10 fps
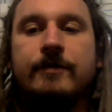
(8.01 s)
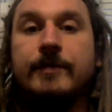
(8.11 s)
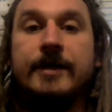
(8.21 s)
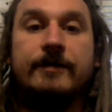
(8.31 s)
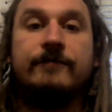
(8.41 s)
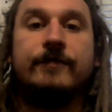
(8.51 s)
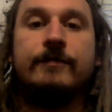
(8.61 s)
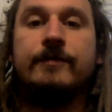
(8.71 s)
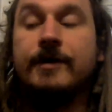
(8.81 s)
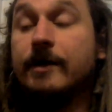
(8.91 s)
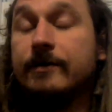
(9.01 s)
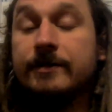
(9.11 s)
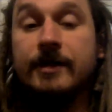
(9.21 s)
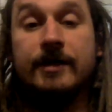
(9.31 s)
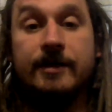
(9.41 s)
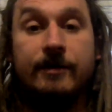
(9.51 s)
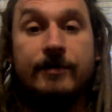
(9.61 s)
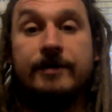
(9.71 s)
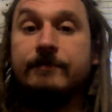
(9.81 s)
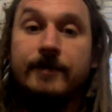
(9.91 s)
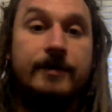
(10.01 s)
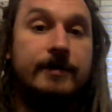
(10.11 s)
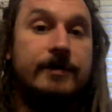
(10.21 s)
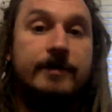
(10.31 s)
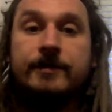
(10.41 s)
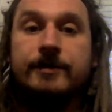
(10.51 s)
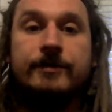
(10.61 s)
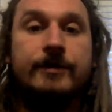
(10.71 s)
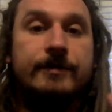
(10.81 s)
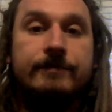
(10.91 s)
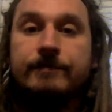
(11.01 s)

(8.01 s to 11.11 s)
or making food, and I was like, you know what? Screw it.